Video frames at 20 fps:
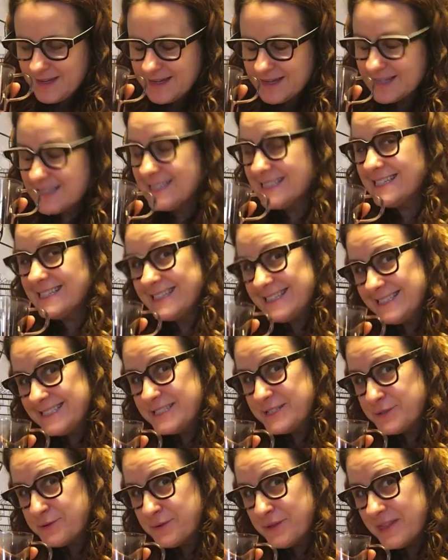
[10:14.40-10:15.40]
I
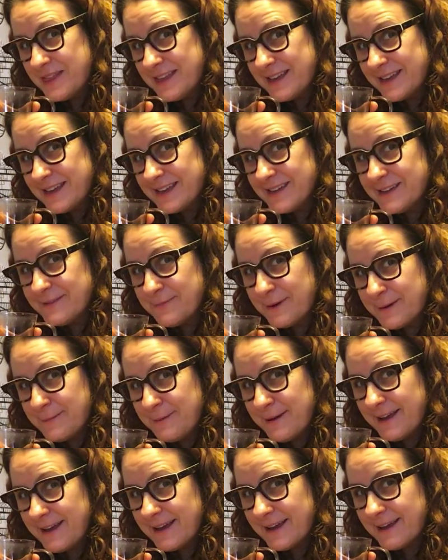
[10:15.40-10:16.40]
do think my
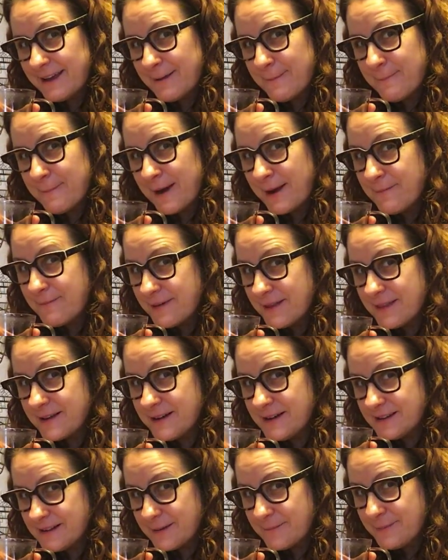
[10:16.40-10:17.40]
pick might be the
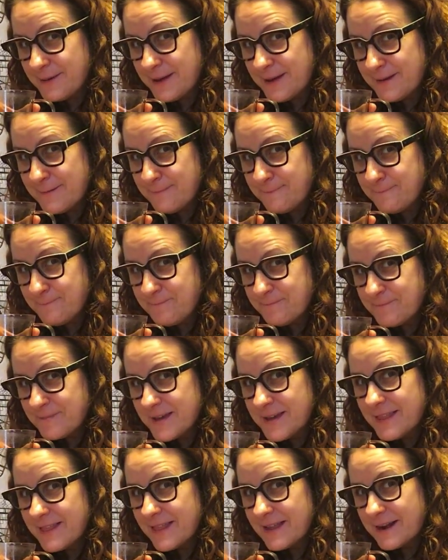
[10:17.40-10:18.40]
Colombian
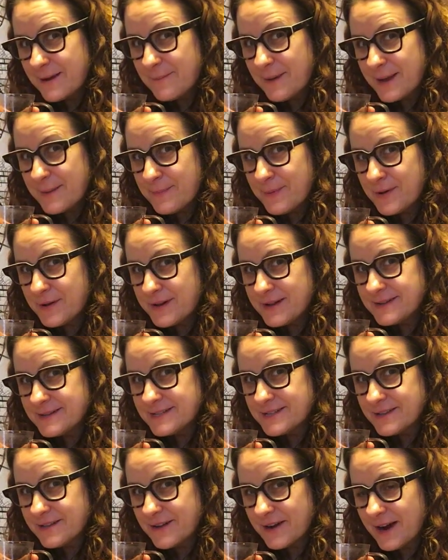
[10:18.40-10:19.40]
that I might put
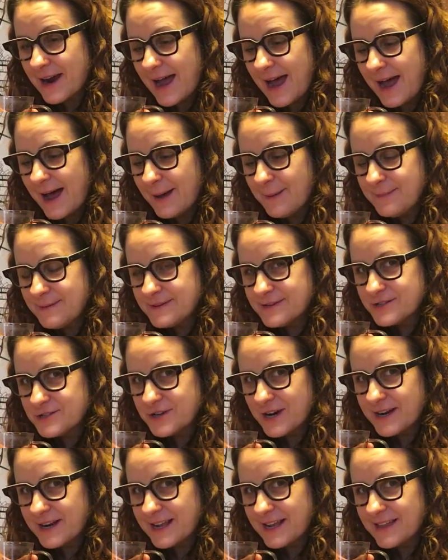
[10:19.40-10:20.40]
into their app to
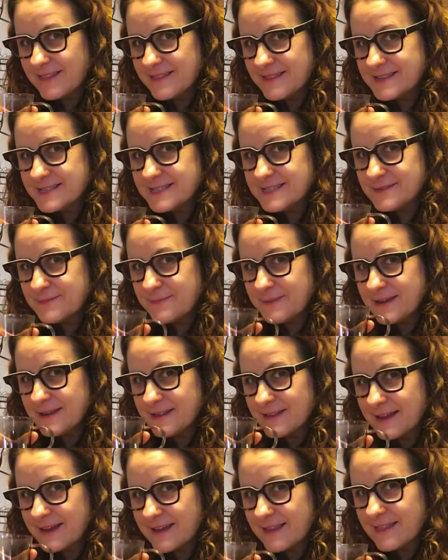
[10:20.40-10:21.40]
try to get this to be
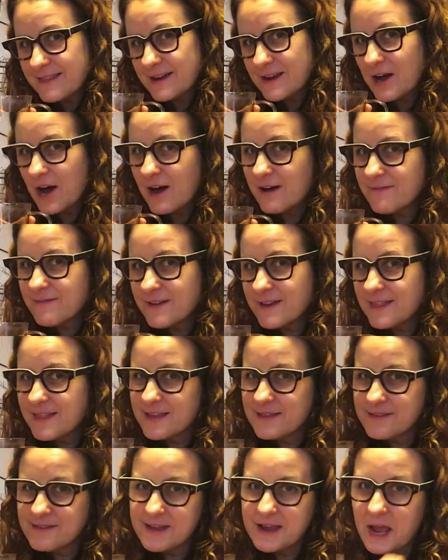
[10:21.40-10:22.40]
like the coffee
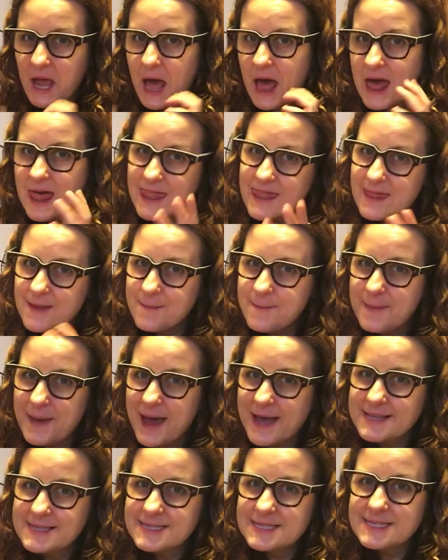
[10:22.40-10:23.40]
that's like the
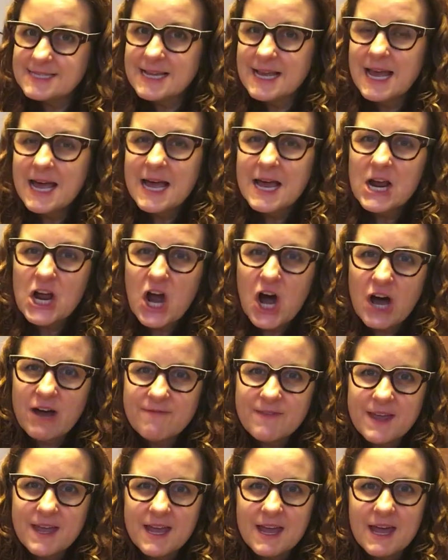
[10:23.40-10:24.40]
best
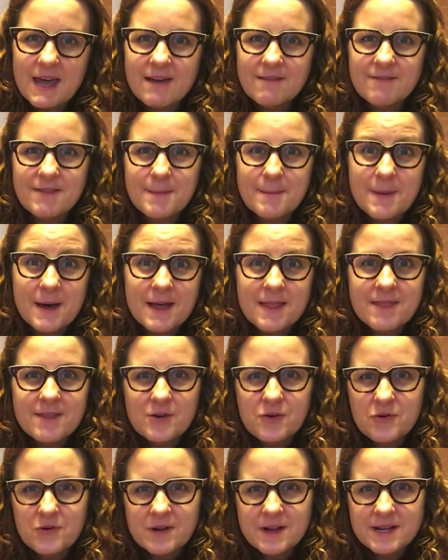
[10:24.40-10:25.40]
coffee of the month
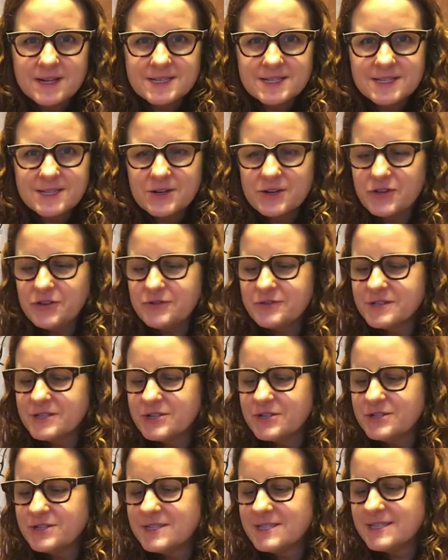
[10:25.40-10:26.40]
according to their
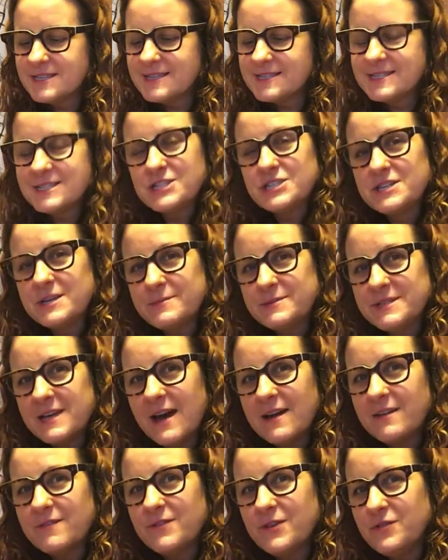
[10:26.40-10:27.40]
users, that's shipped
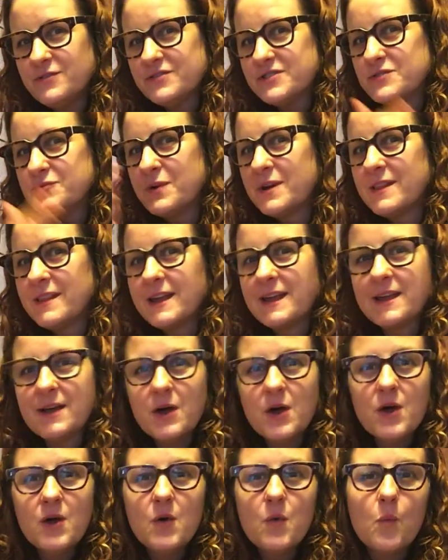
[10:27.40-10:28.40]
out if you just want like
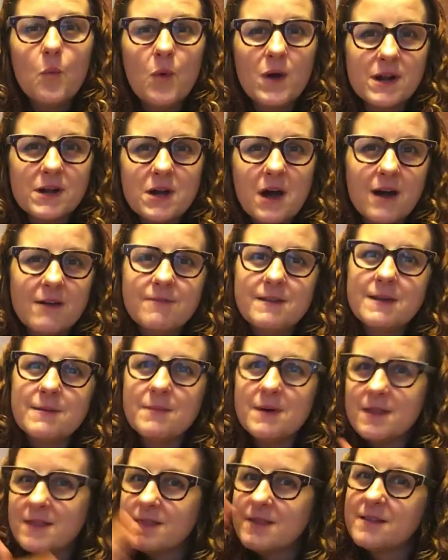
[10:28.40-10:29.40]
one coffee a
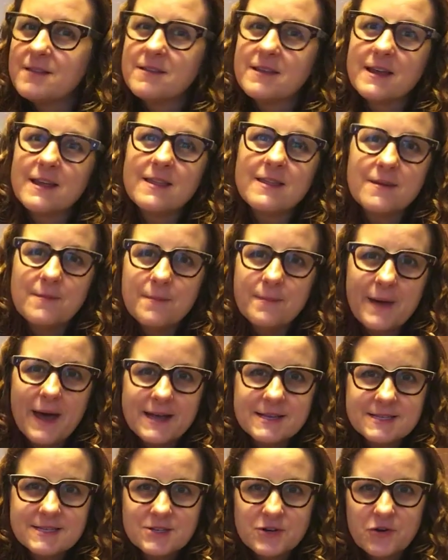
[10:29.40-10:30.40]
month that's like the
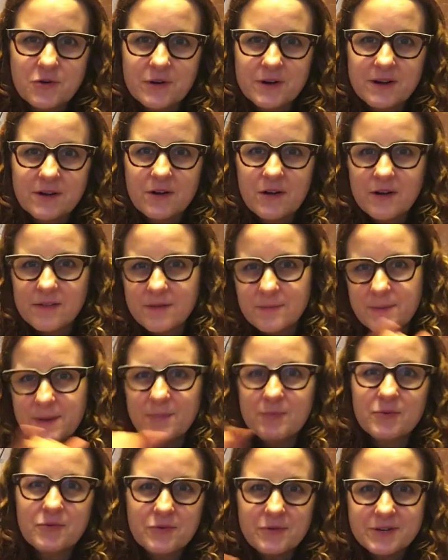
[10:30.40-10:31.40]
best according to all the
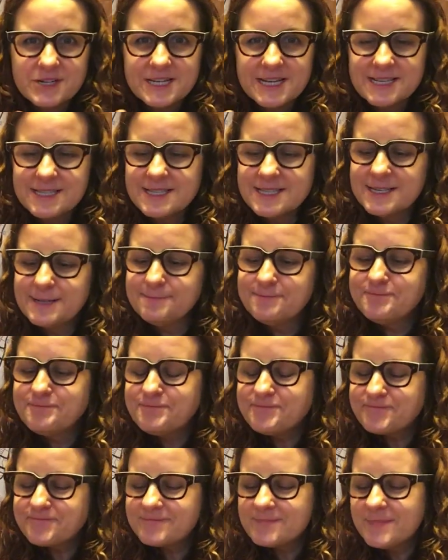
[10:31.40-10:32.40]
people who are tasting.
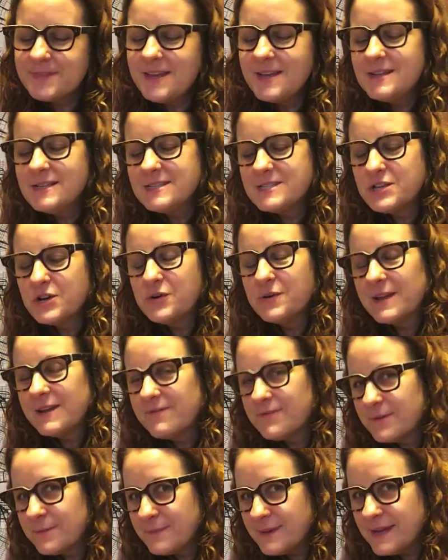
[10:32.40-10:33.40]
So
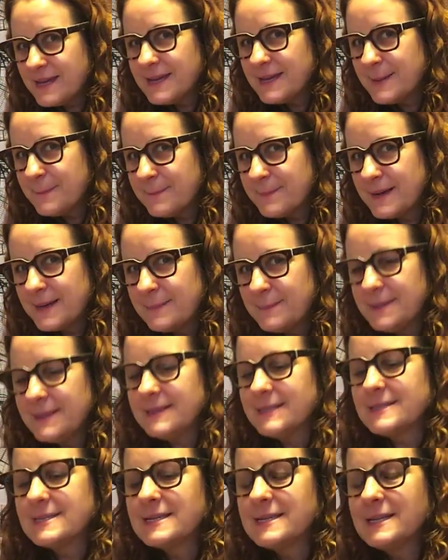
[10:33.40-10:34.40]
for me, it might be
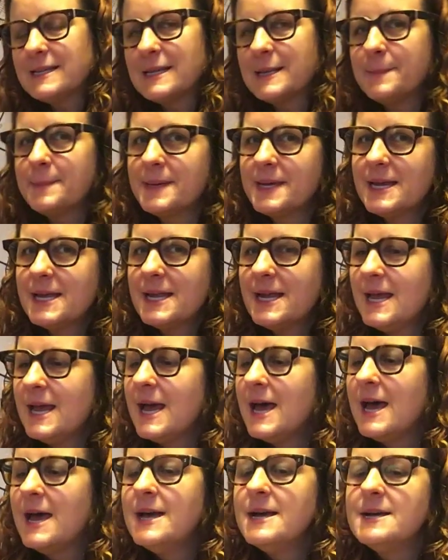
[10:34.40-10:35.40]
this Colombian.
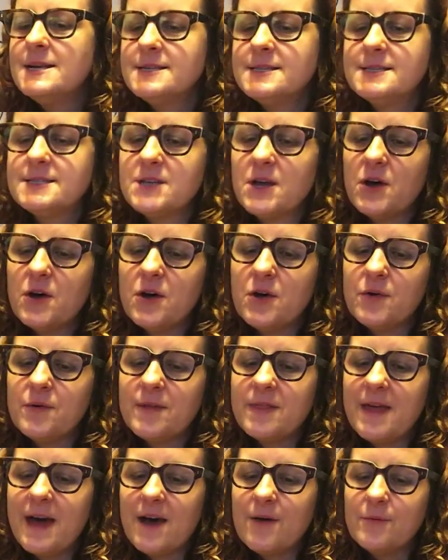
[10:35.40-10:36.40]

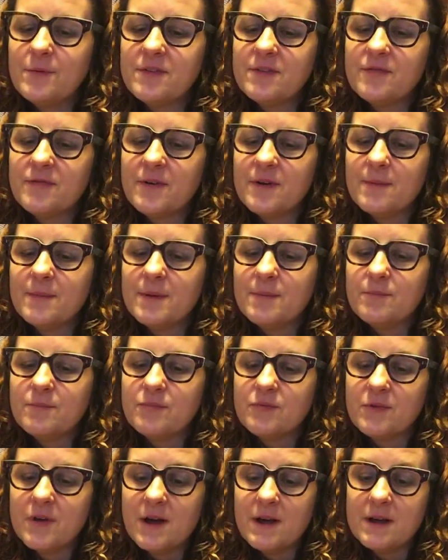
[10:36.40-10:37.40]
So that was from
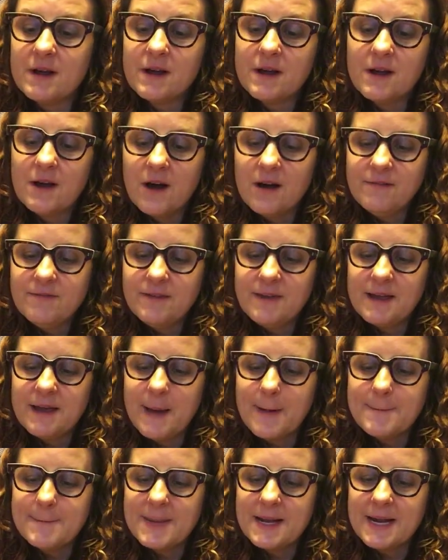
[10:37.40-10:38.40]
Brug Coffee
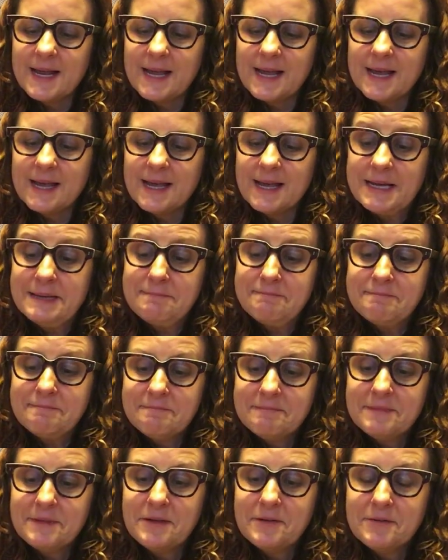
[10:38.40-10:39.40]
Company.
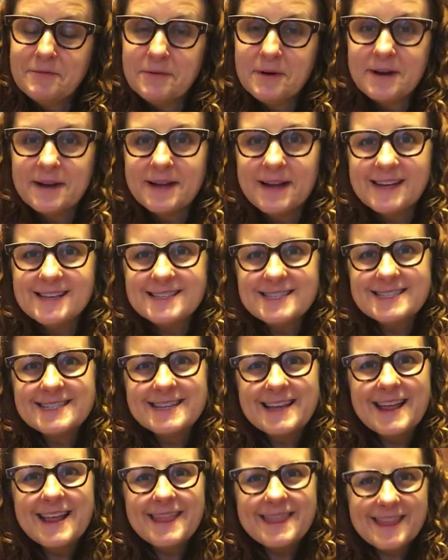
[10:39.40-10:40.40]
Good work, guys.
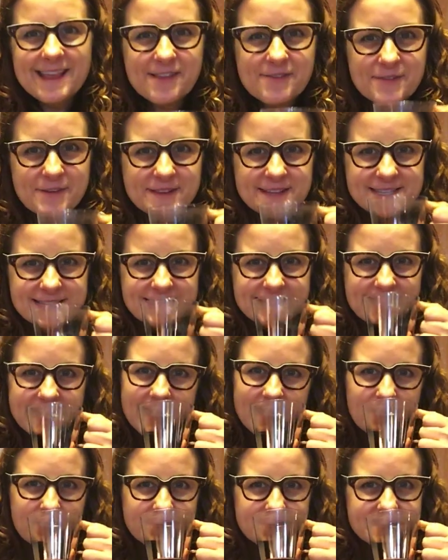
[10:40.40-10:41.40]
Thanks for
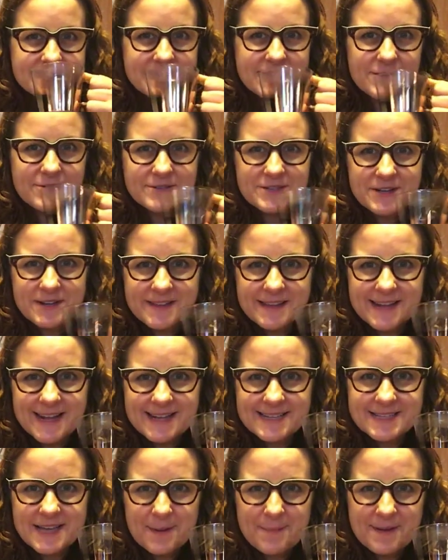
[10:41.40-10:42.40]
listening, and we'll see you during the
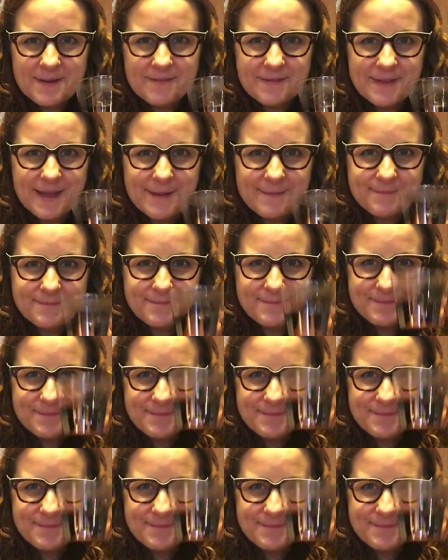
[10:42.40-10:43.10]
next cupping flight.